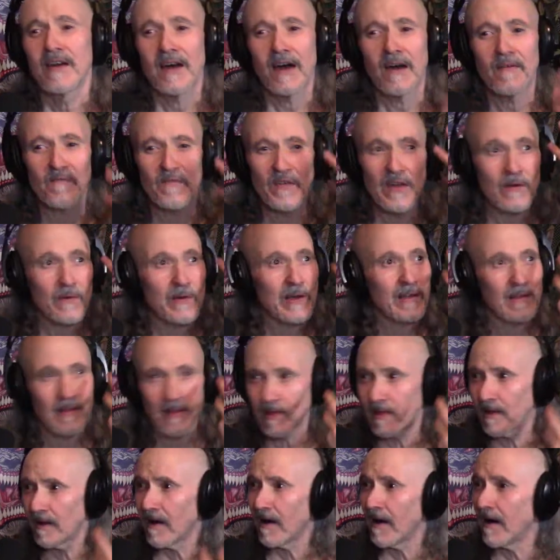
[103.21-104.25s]
a very
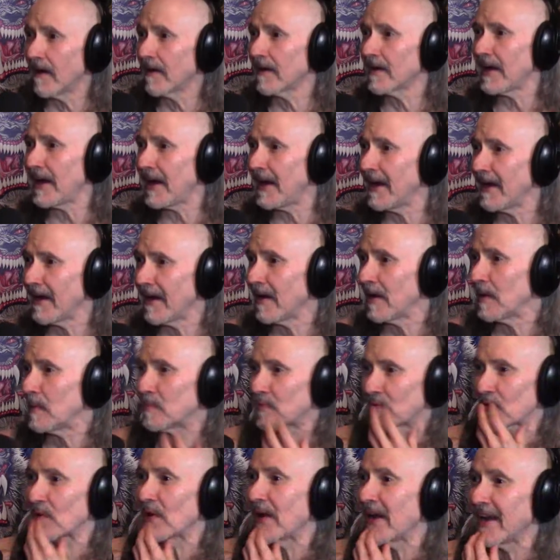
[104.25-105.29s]
long hair,
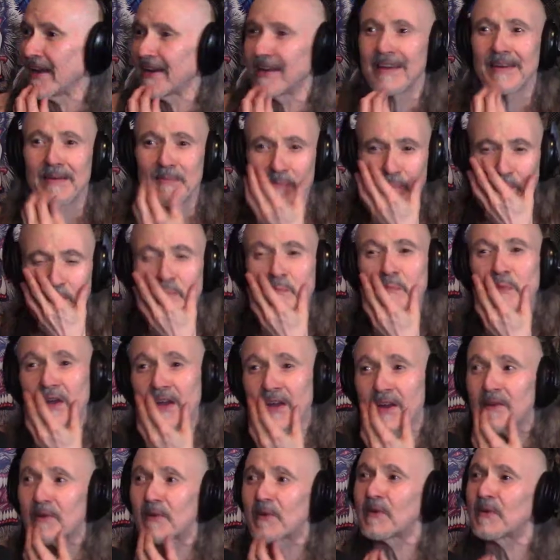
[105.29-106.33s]
braided,
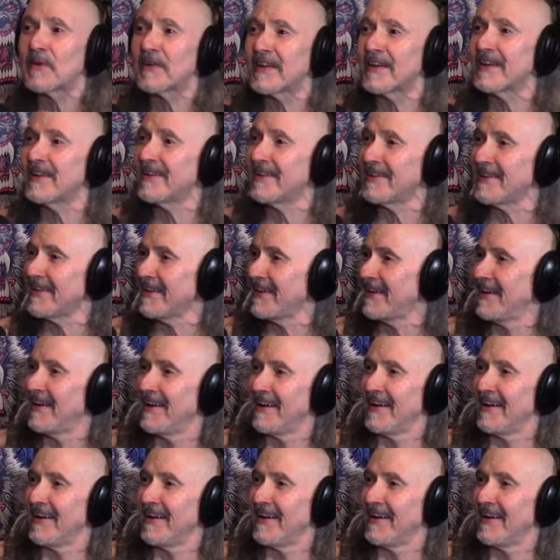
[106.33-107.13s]
bearded,